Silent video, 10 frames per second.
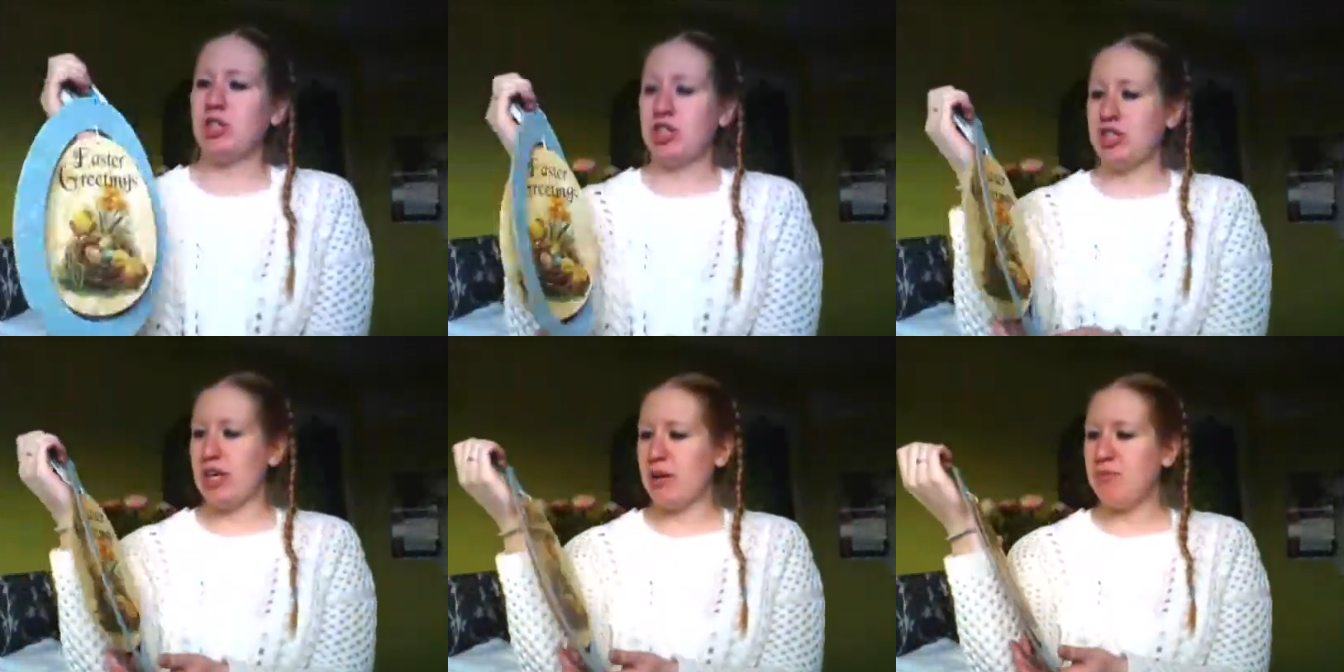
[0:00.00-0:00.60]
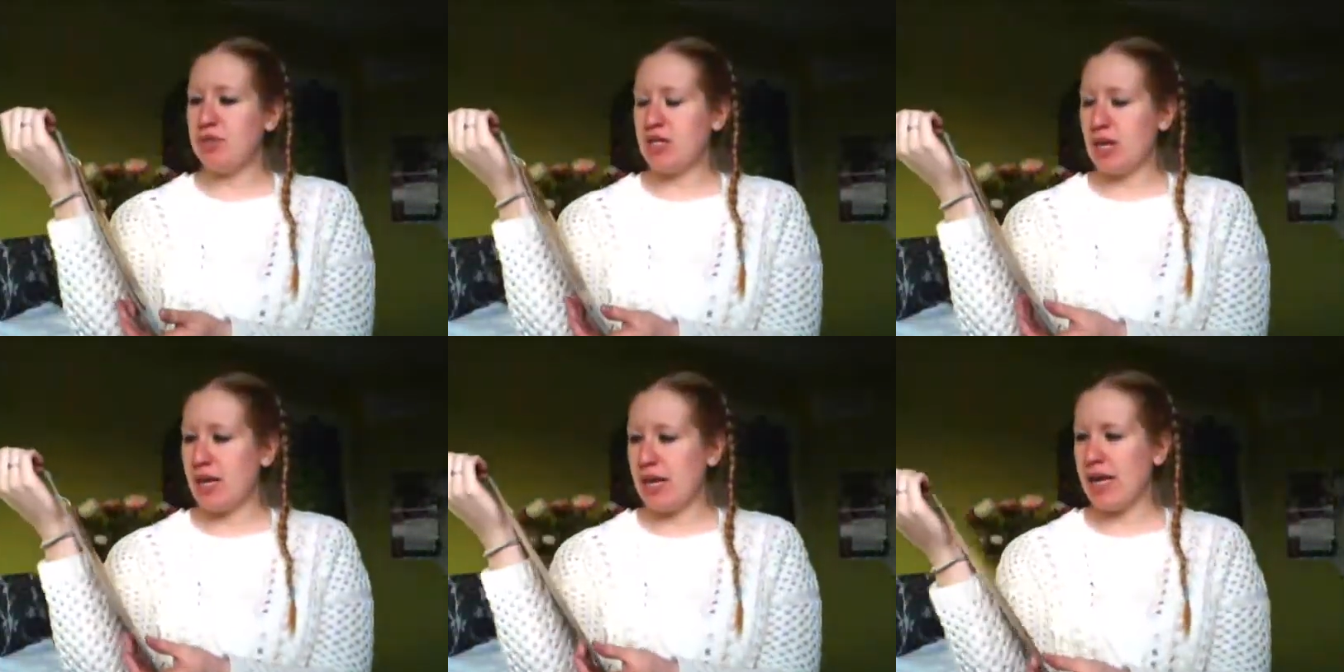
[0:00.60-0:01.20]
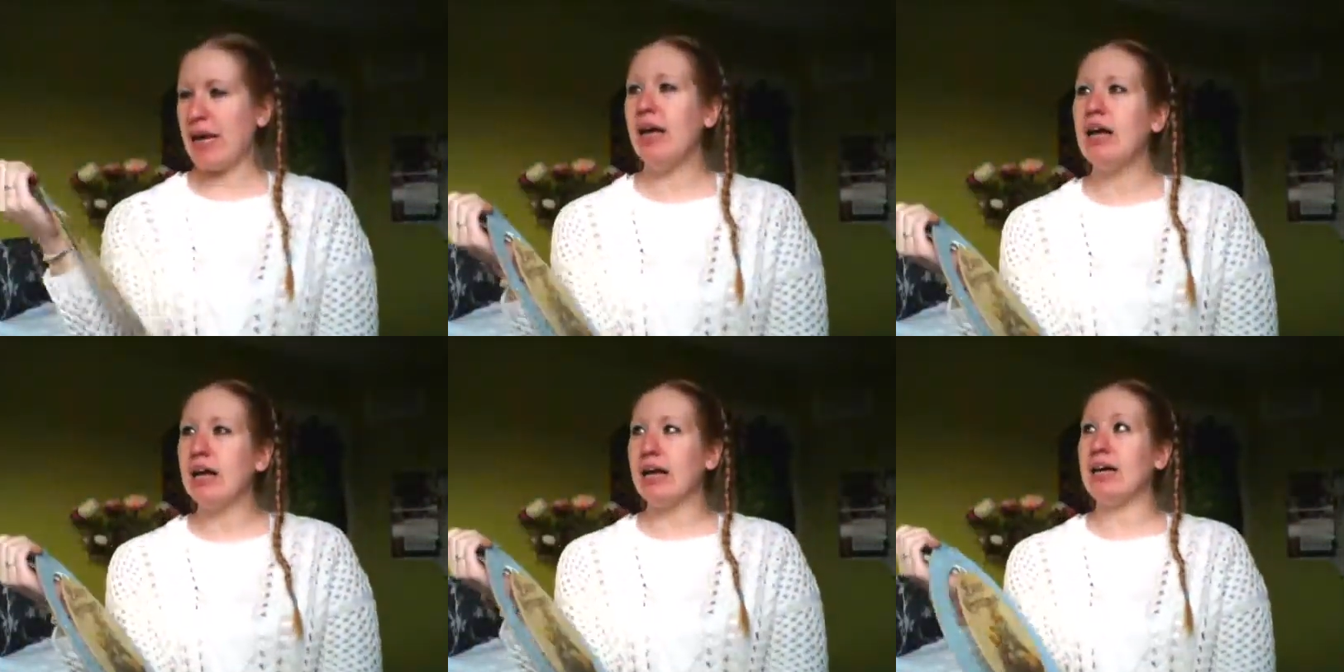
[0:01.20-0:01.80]
was shaped
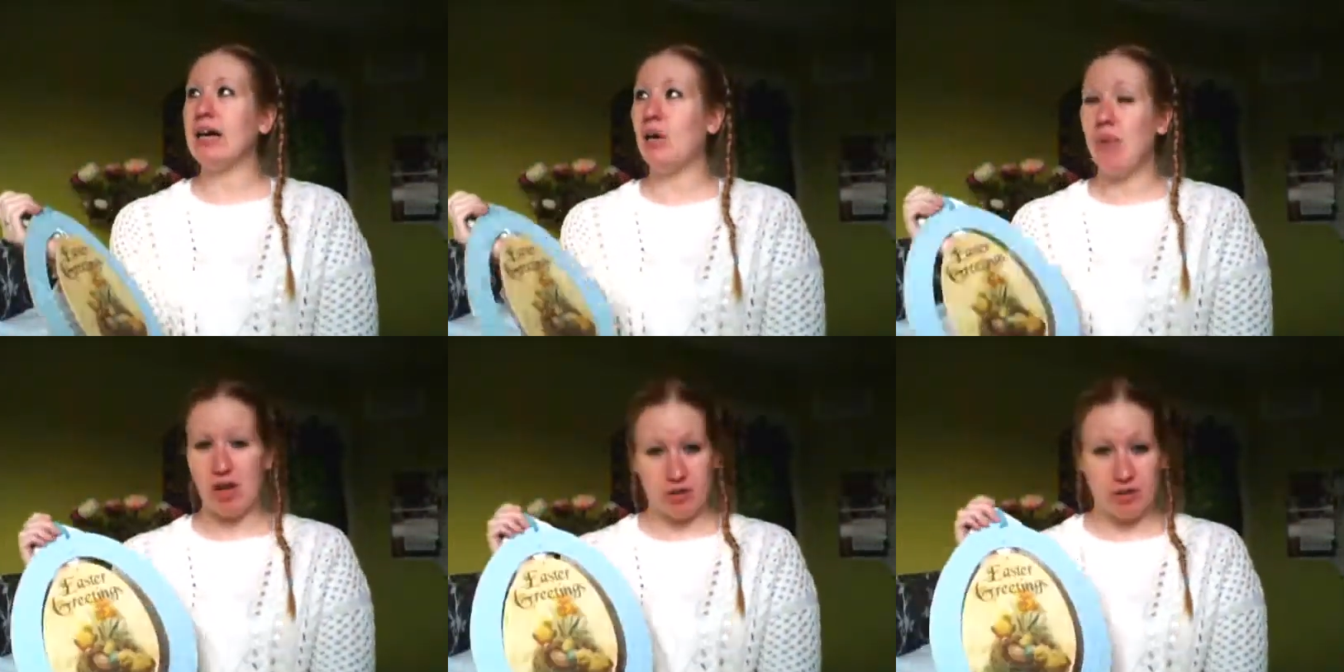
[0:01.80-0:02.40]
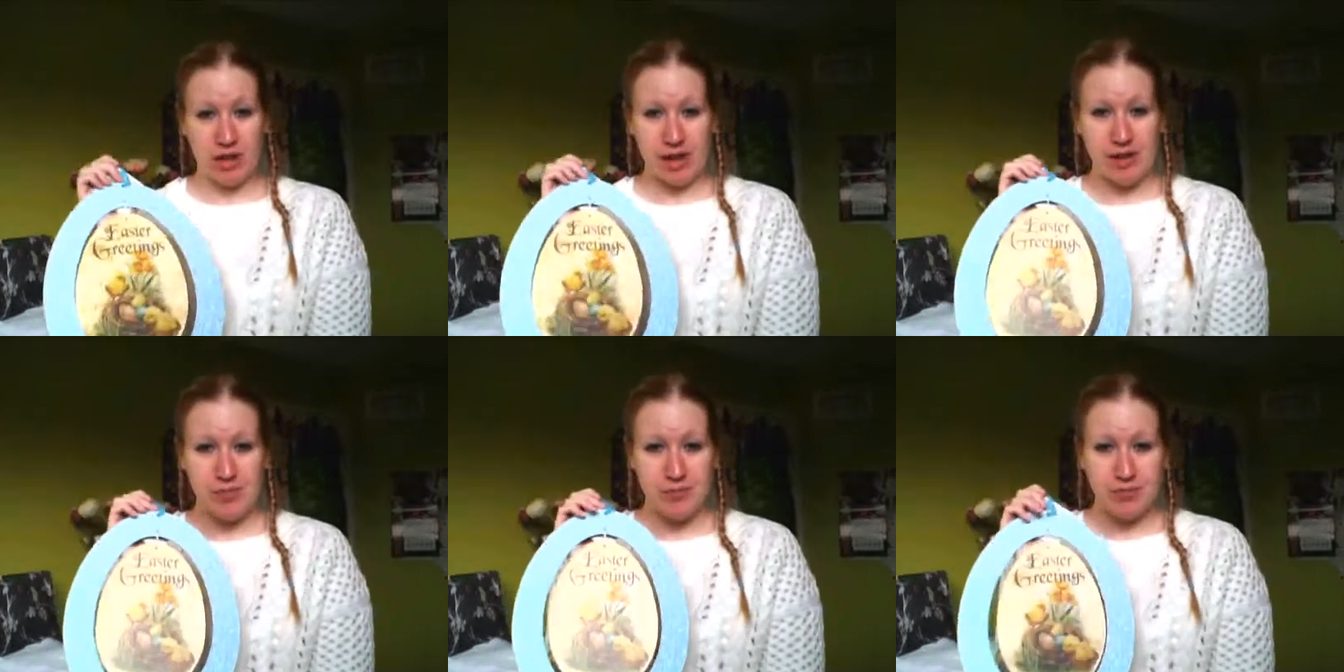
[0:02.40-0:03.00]
like a butterfly,